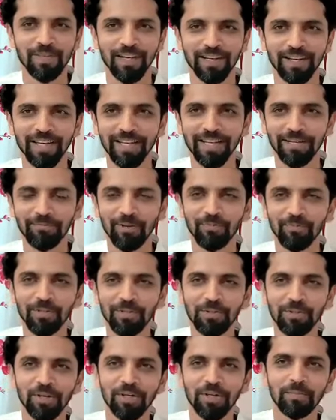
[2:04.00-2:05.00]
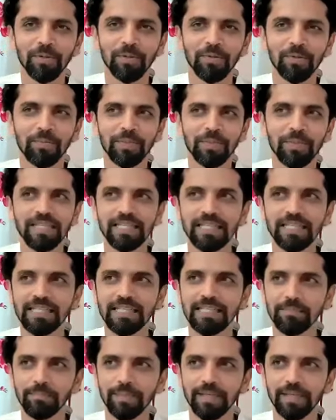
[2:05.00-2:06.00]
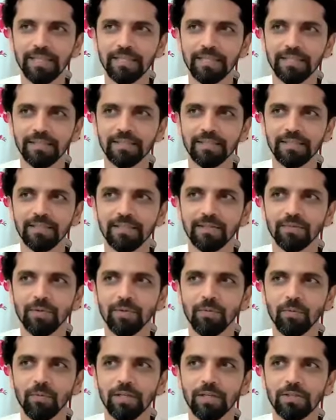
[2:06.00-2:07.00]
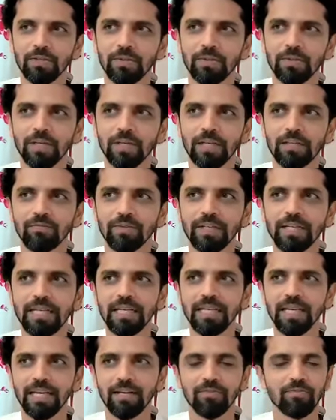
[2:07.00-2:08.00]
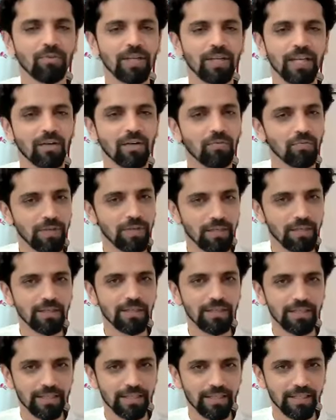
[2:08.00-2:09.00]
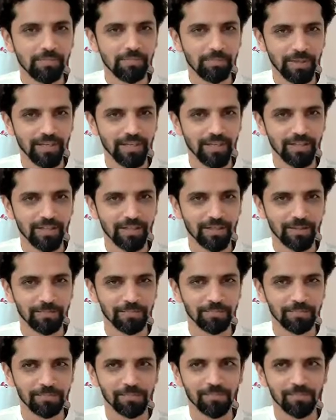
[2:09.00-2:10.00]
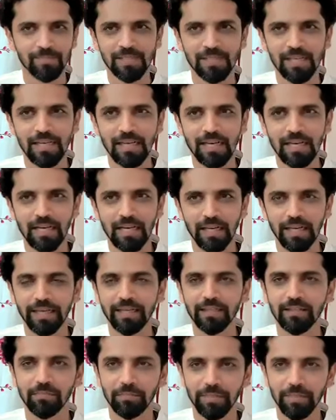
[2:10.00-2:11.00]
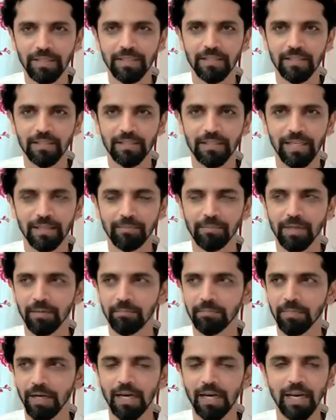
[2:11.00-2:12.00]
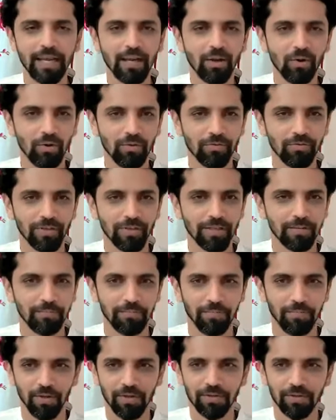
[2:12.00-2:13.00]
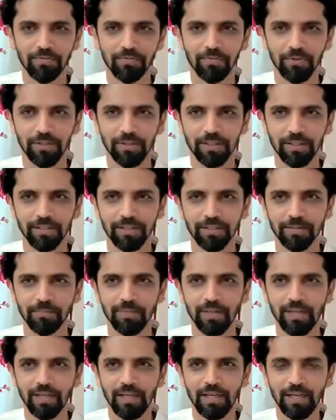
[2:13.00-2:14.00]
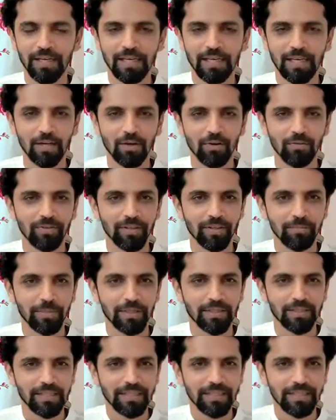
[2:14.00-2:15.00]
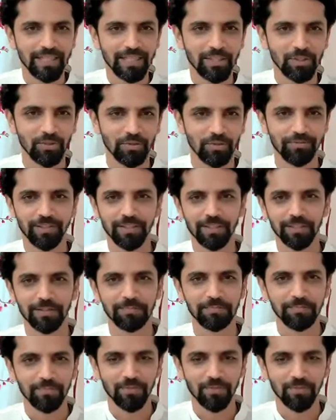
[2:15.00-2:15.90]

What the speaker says: Again, when we talk about being independent, we want to look at very carefully, are we really independent? I like many a time, I like coffee, not for the kick of it, but the taste of it.